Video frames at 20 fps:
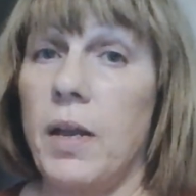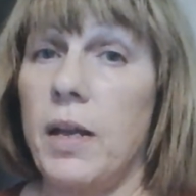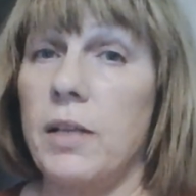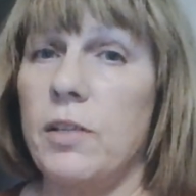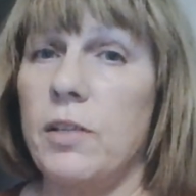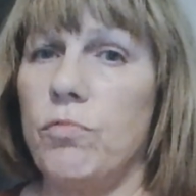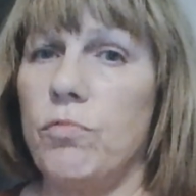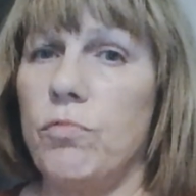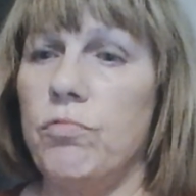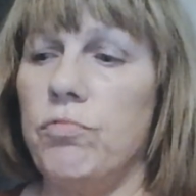
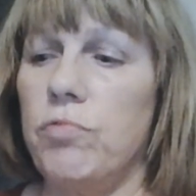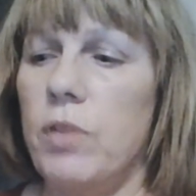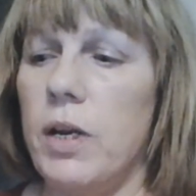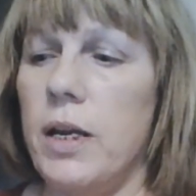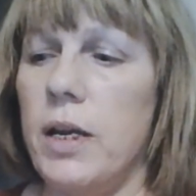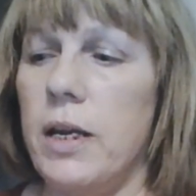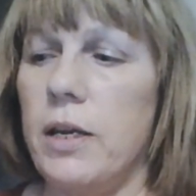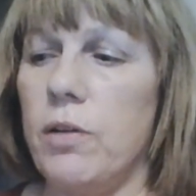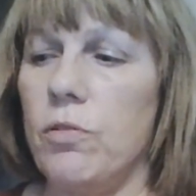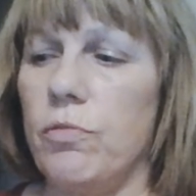It's a
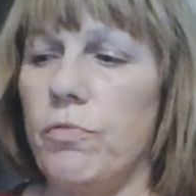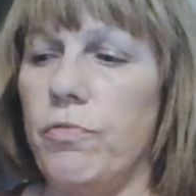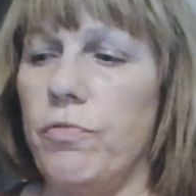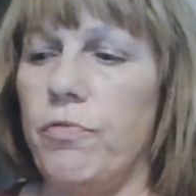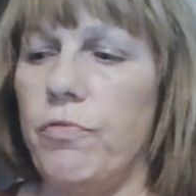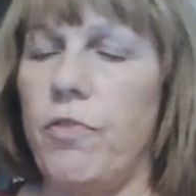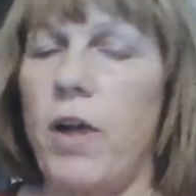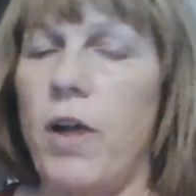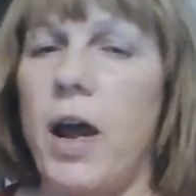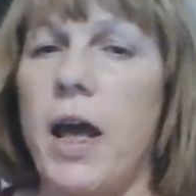really good
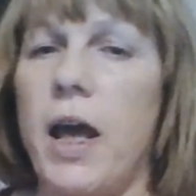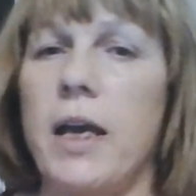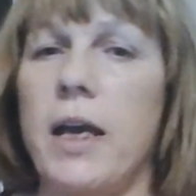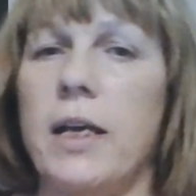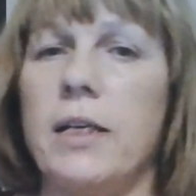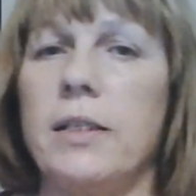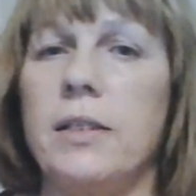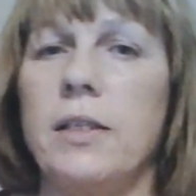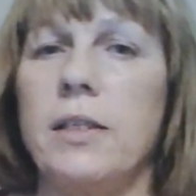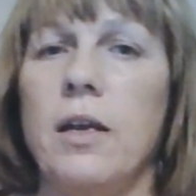
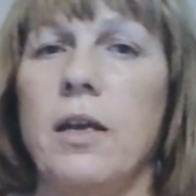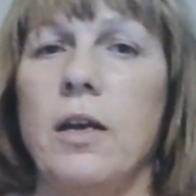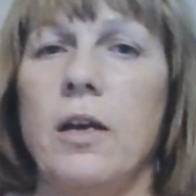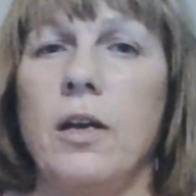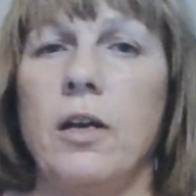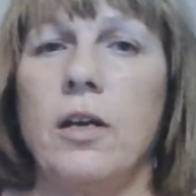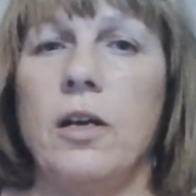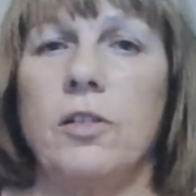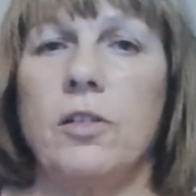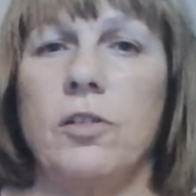phrase
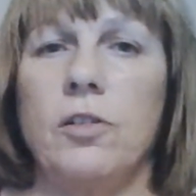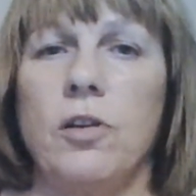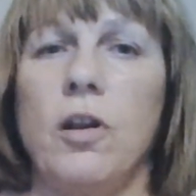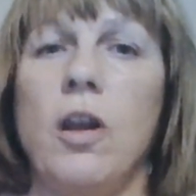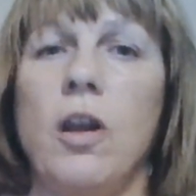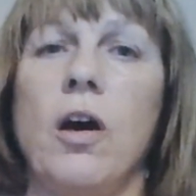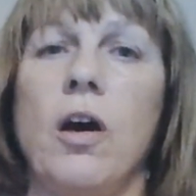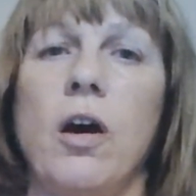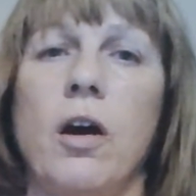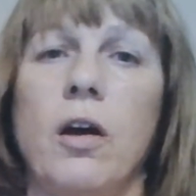to
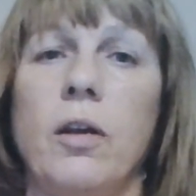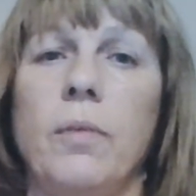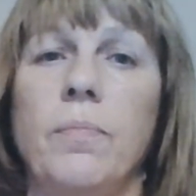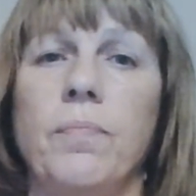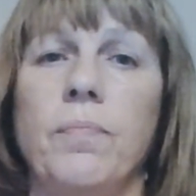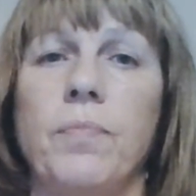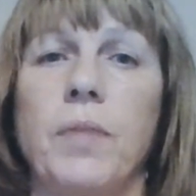learn.